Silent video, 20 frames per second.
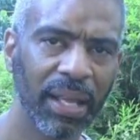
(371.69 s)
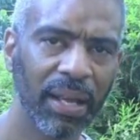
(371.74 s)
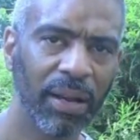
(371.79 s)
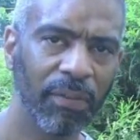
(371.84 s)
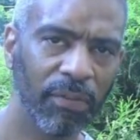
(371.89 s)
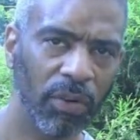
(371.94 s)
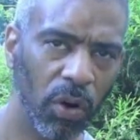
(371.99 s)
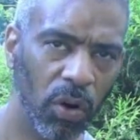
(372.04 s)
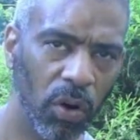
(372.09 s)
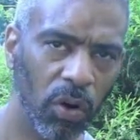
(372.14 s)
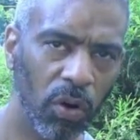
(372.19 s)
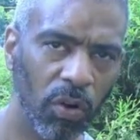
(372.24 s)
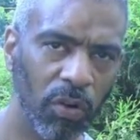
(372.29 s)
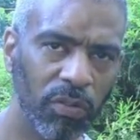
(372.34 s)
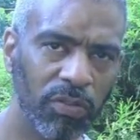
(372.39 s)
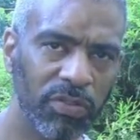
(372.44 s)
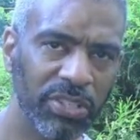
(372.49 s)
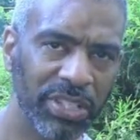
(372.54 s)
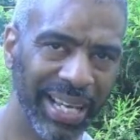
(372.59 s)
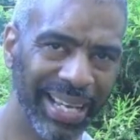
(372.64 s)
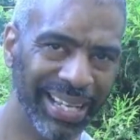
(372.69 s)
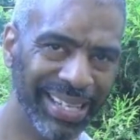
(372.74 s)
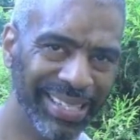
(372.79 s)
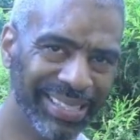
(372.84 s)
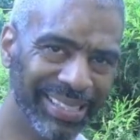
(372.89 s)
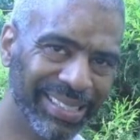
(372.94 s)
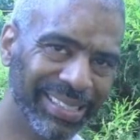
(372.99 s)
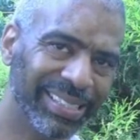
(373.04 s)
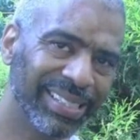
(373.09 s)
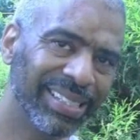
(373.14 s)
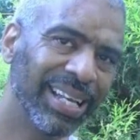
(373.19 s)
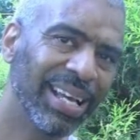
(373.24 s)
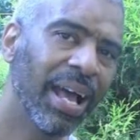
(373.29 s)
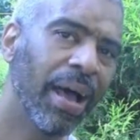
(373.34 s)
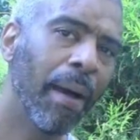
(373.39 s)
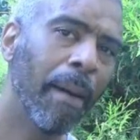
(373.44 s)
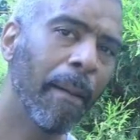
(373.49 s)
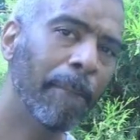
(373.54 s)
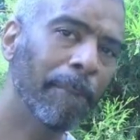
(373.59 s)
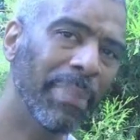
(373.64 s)
evolves, changes,
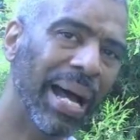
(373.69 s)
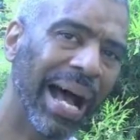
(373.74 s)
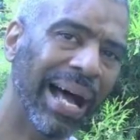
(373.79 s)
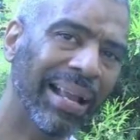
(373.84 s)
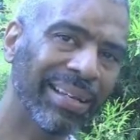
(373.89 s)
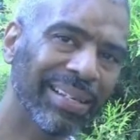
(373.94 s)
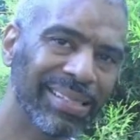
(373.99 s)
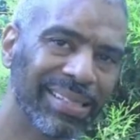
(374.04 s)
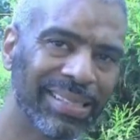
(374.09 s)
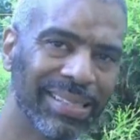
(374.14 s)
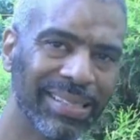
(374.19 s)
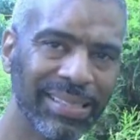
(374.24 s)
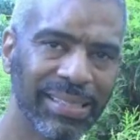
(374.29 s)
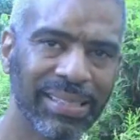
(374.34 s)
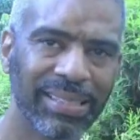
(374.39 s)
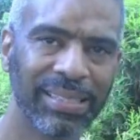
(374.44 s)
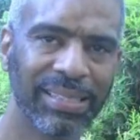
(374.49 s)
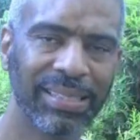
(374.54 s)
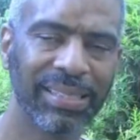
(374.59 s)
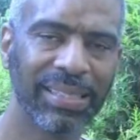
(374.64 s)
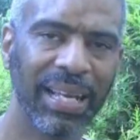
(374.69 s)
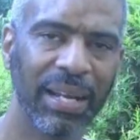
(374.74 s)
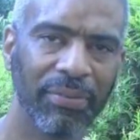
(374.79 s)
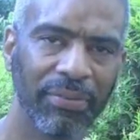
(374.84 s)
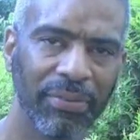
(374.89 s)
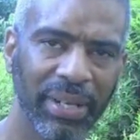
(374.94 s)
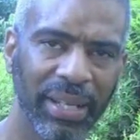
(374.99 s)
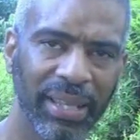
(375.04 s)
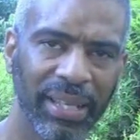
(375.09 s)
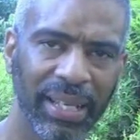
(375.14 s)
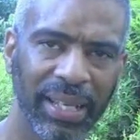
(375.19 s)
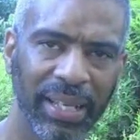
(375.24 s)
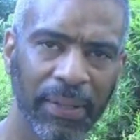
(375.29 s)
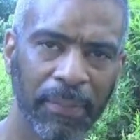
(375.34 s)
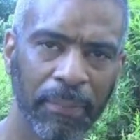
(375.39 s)
balances everything